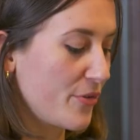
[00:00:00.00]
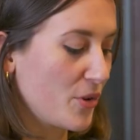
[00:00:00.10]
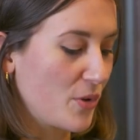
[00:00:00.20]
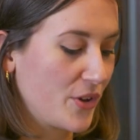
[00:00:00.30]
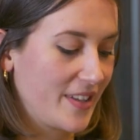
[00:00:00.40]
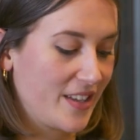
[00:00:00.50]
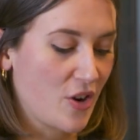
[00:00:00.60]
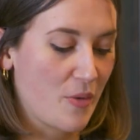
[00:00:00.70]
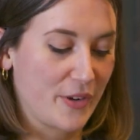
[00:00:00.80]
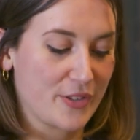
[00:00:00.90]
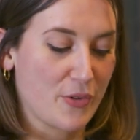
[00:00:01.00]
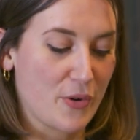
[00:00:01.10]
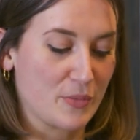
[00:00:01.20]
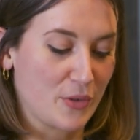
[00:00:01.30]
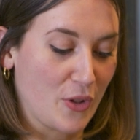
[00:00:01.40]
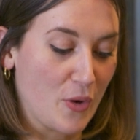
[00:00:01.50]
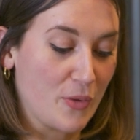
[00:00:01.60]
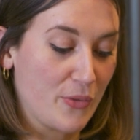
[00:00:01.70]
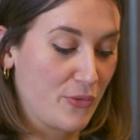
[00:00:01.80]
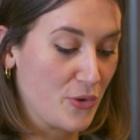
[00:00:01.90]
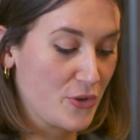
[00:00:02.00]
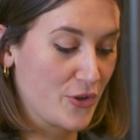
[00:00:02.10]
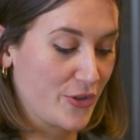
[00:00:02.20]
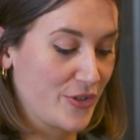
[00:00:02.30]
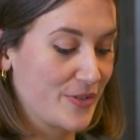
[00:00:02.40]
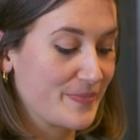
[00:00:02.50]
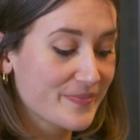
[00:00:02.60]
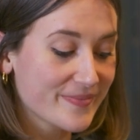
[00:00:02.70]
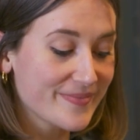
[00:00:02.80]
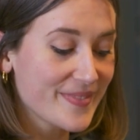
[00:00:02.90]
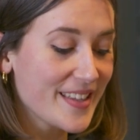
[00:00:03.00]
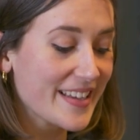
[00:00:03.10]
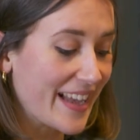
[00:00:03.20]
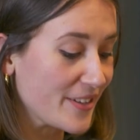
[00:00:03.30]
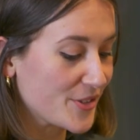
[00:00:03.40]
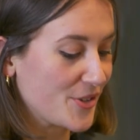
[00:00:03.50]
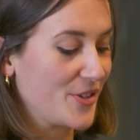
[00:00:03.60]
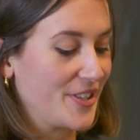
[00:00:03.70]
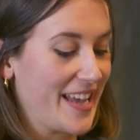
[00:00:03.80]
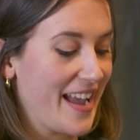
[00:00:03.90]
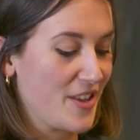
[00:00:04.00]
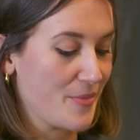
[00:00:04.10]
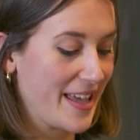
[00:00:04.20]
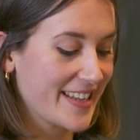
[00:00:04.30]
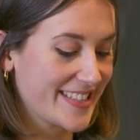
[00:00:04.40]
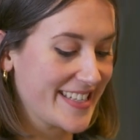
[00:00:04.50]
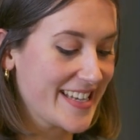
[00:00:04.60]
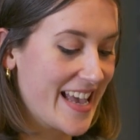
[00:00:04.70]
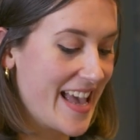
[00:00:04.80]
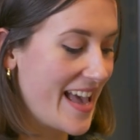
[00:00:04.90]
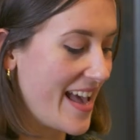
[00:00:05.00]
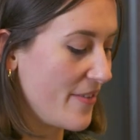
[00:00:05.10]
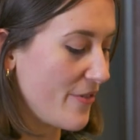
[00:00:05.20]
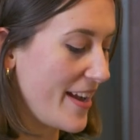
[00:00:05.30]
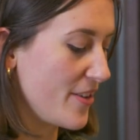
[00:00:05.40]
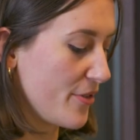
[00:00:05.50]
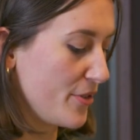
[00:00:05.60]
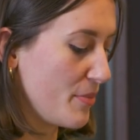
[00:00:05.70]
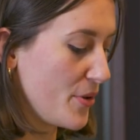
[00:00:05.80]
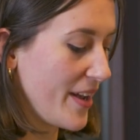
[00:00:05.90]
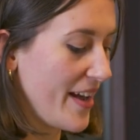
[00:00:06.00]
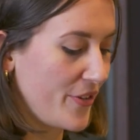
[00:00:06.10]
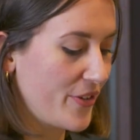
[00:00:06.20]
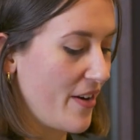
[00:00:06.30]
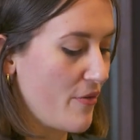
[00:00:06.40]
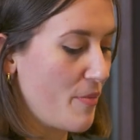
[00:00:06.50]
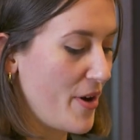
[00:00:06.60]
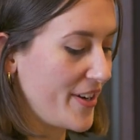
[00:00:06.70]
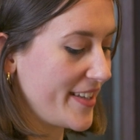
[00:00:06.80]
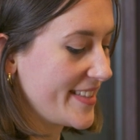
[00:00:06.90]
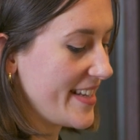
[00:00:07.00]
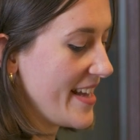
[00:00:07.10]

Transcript: of the World Economics Forum, the Global Futures Council on AI and Humanity, and writer of the book Healthcare Robotics.